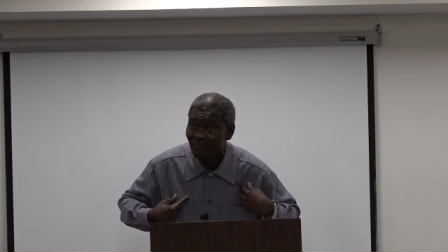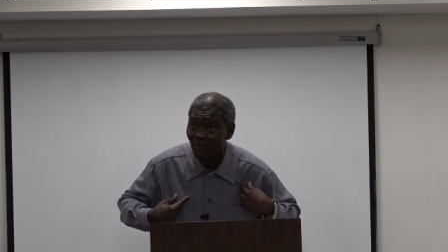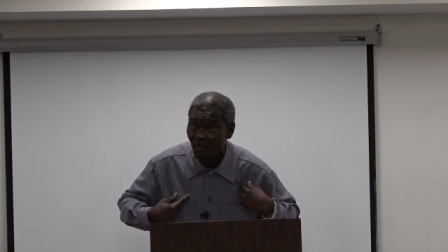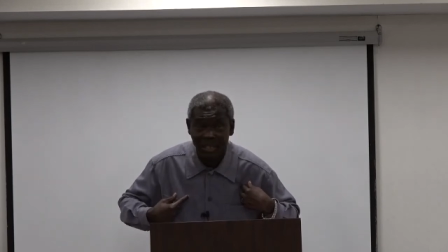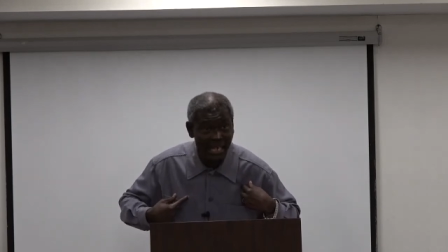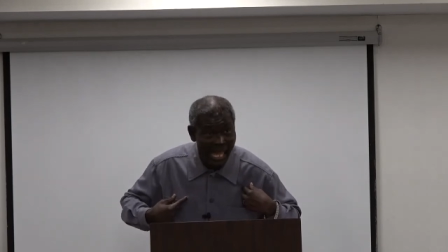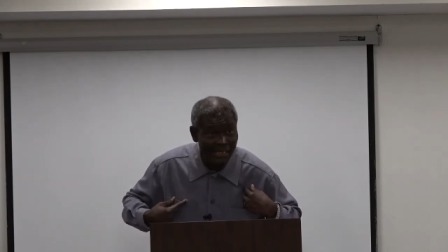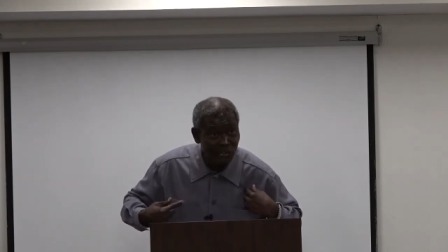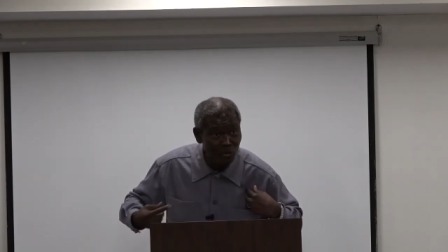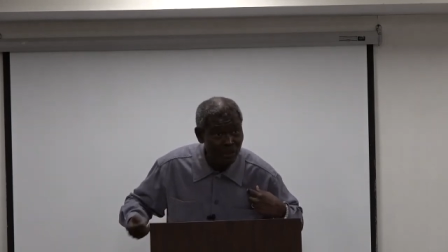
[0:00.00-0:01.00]
You ain't going to
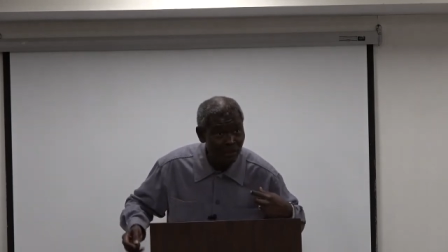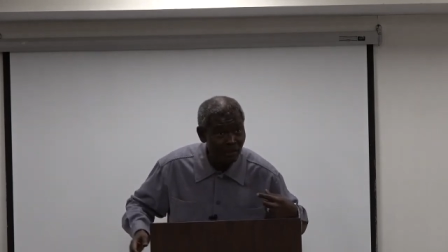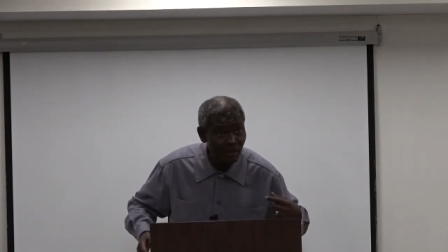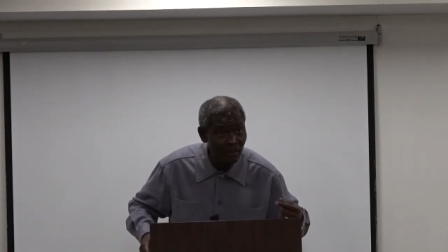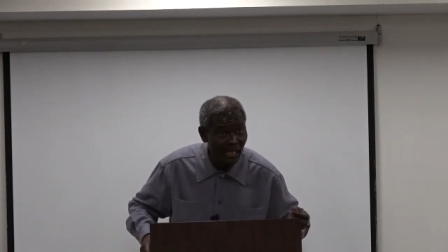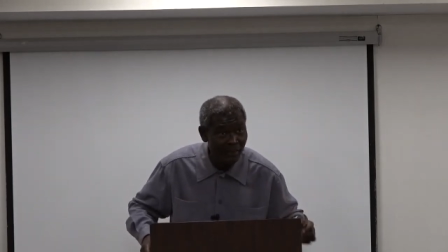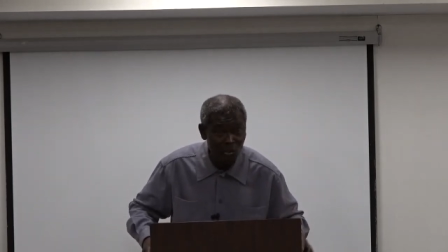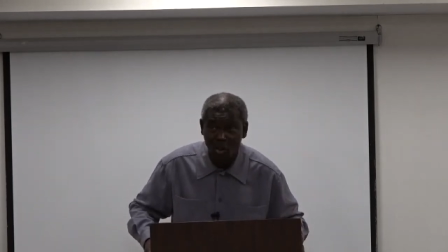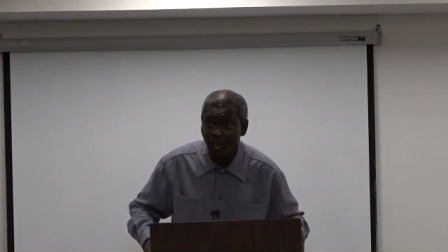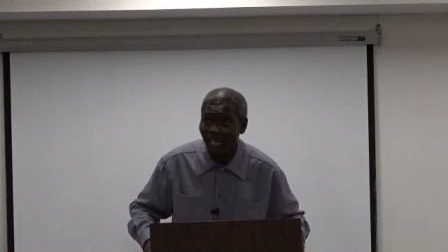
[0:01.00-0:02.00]
lie to me like
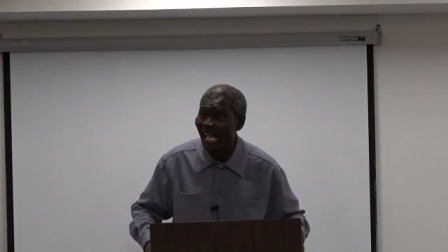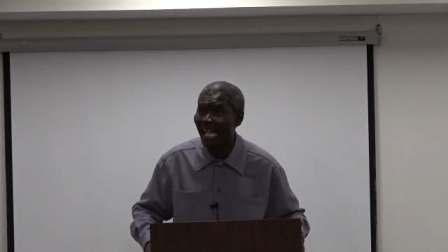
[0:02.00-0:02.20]
you all lie